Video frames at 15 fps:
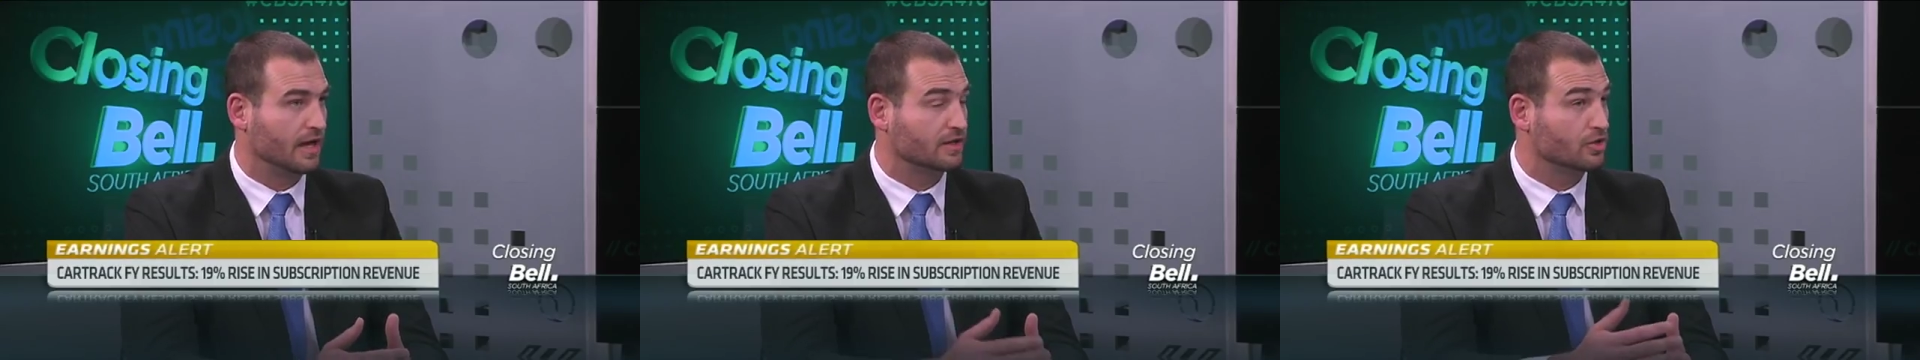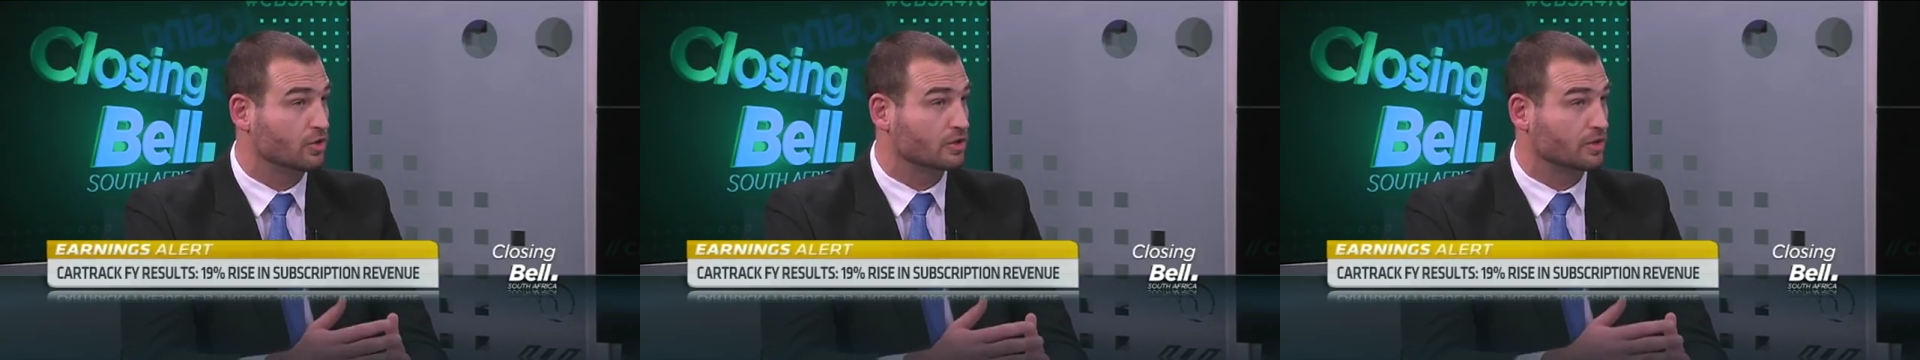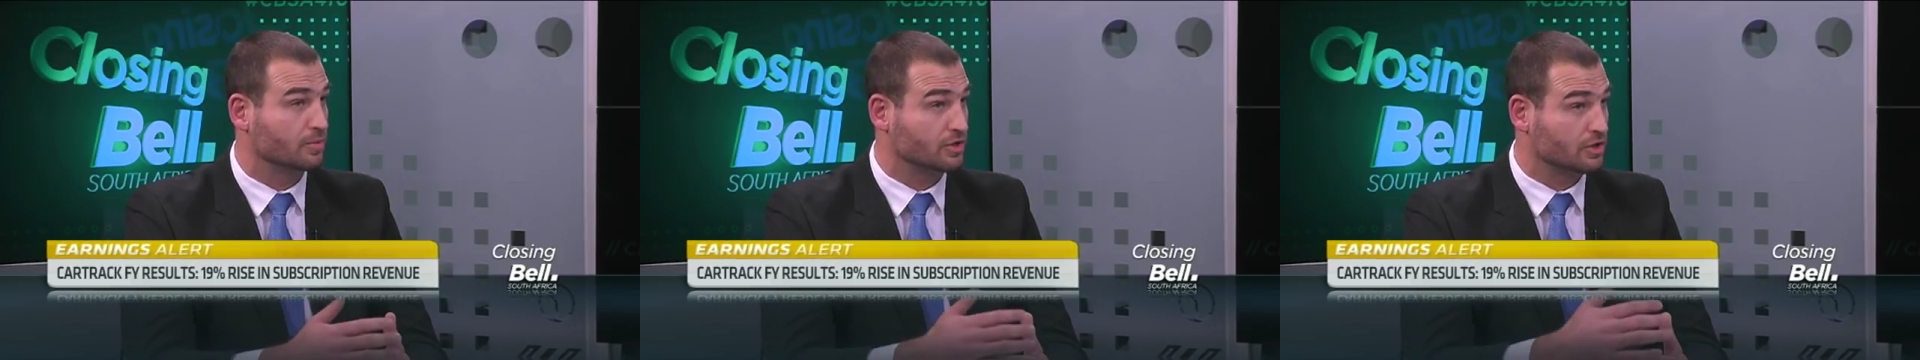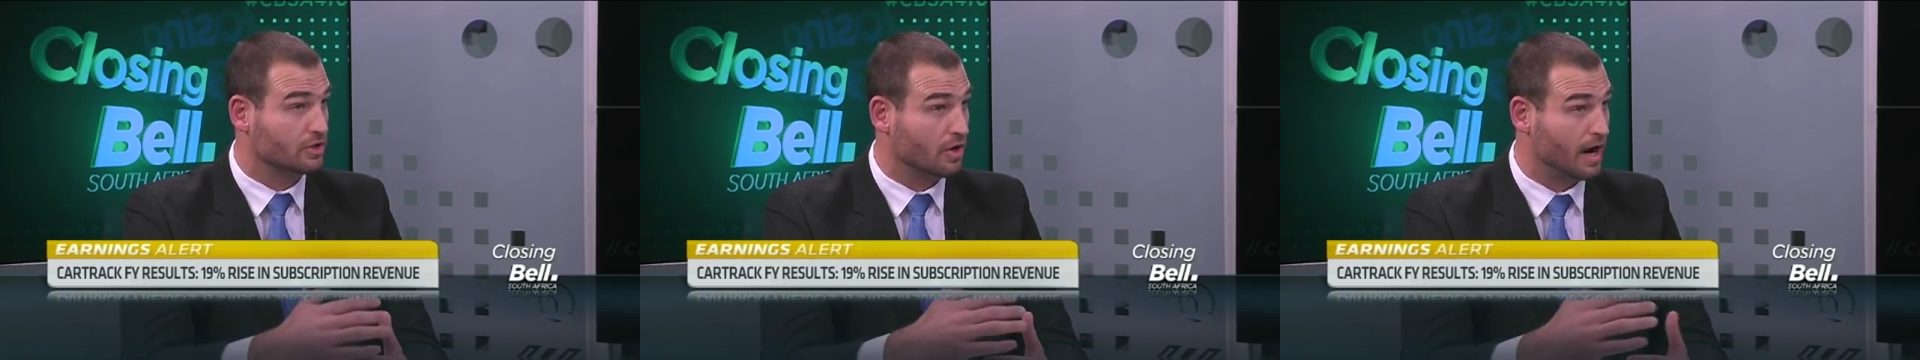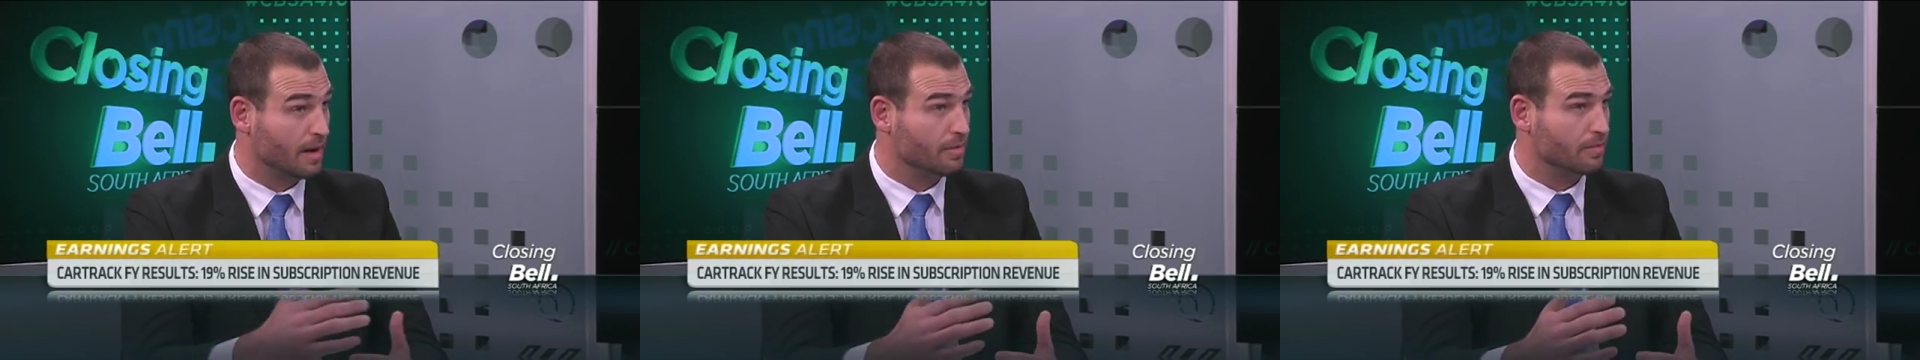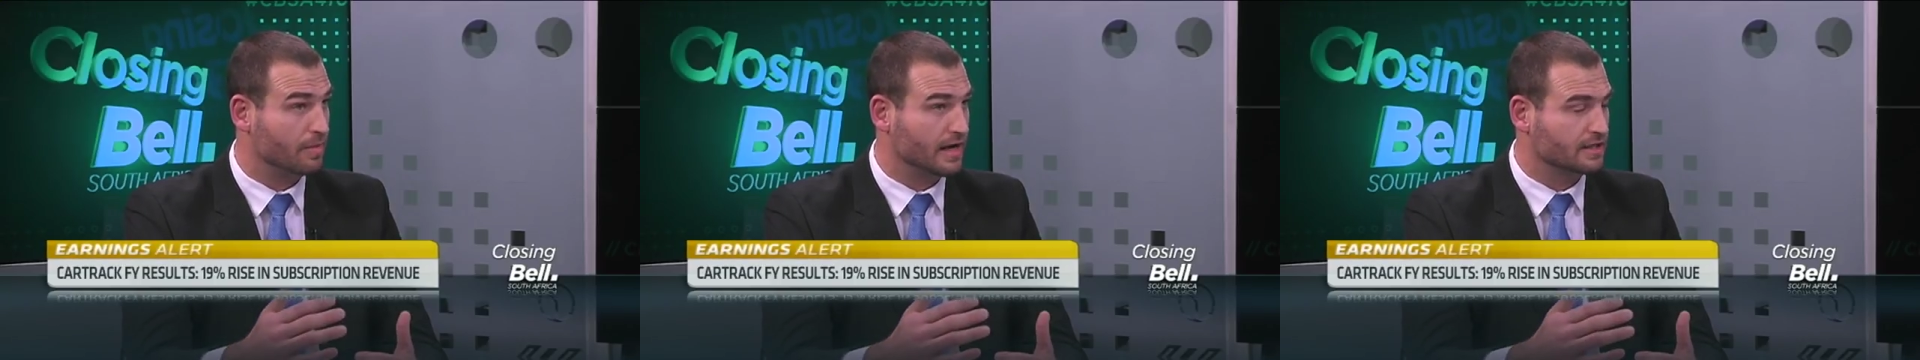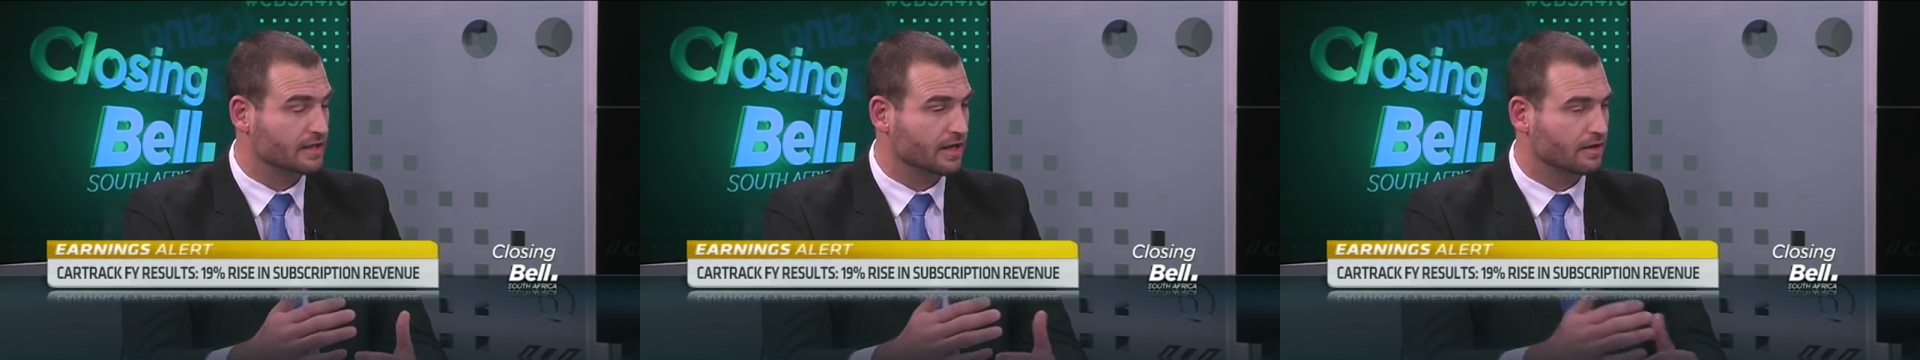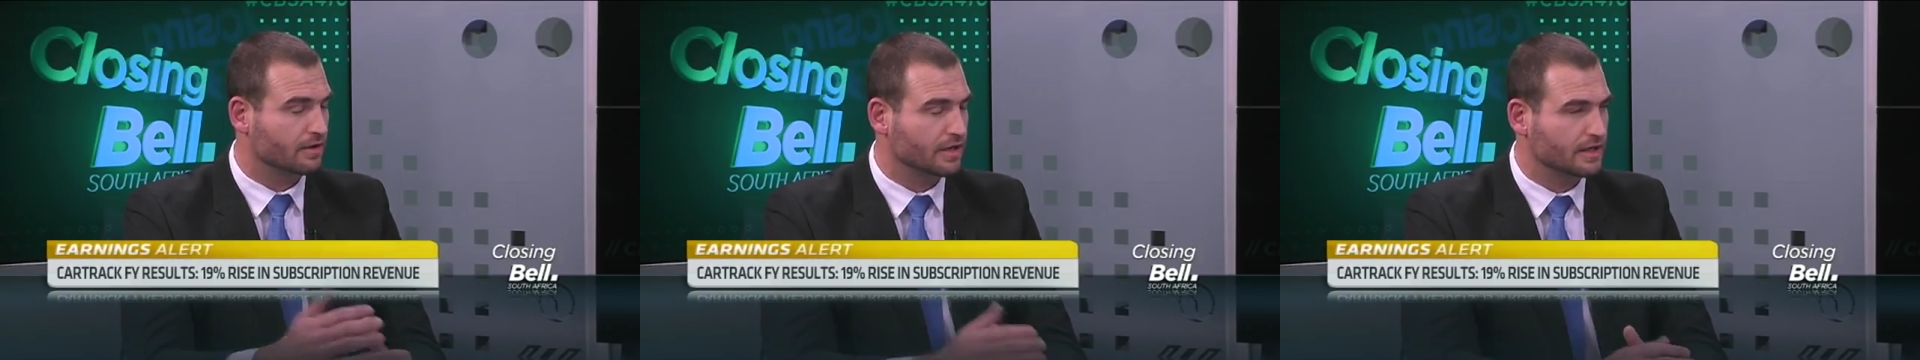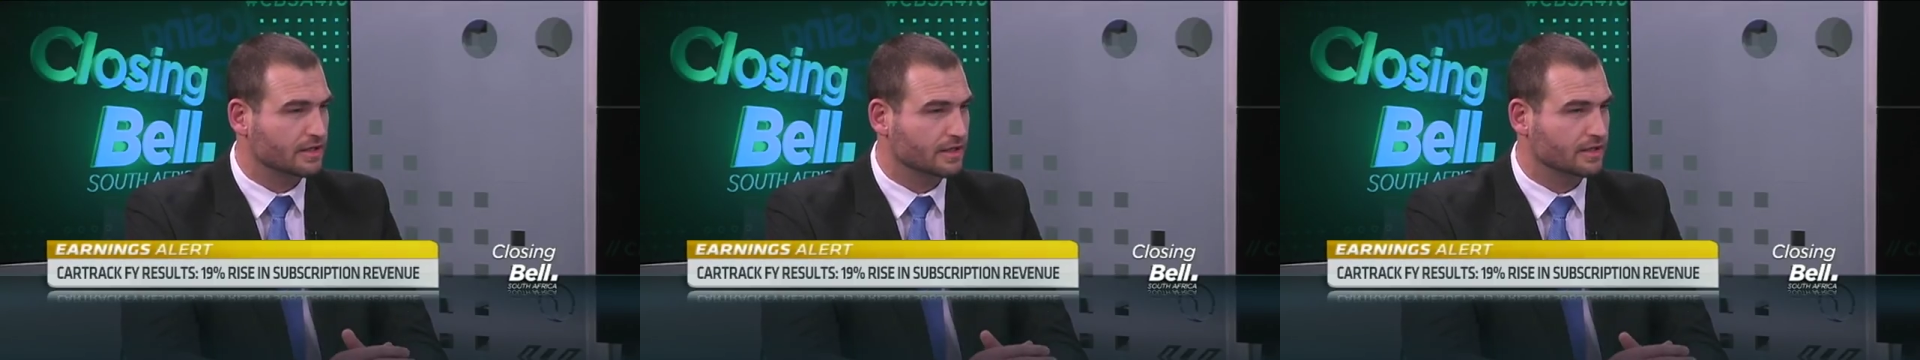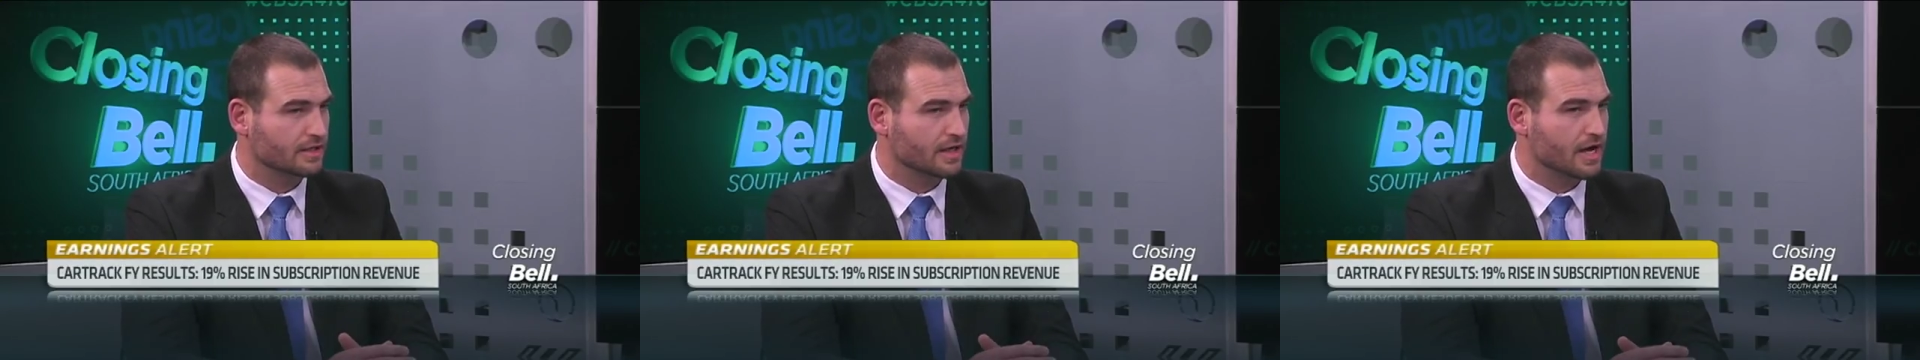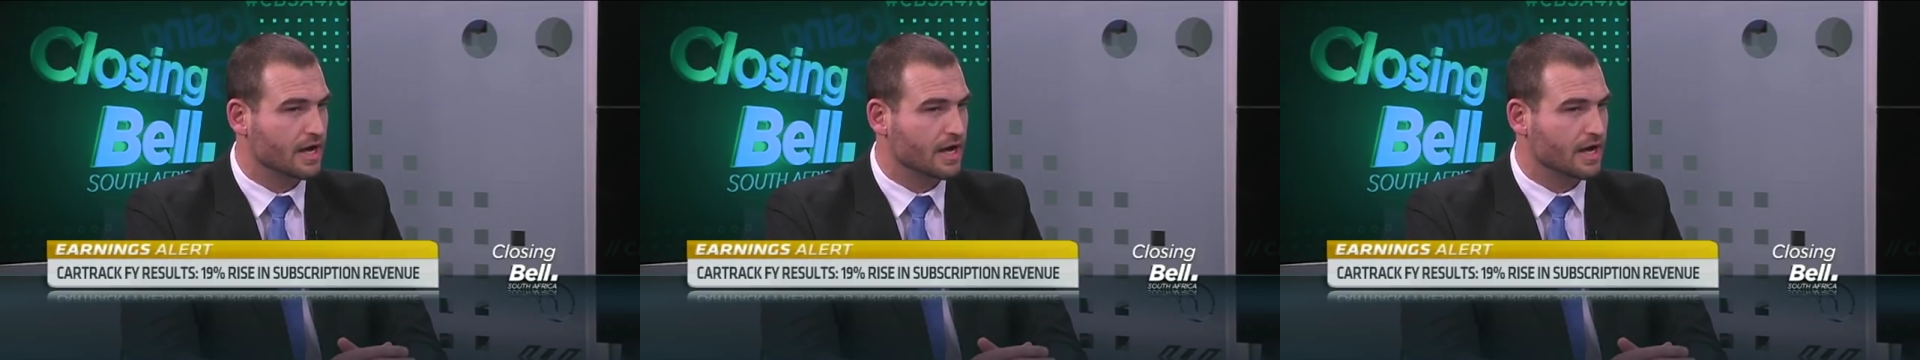as your subscriber base increases,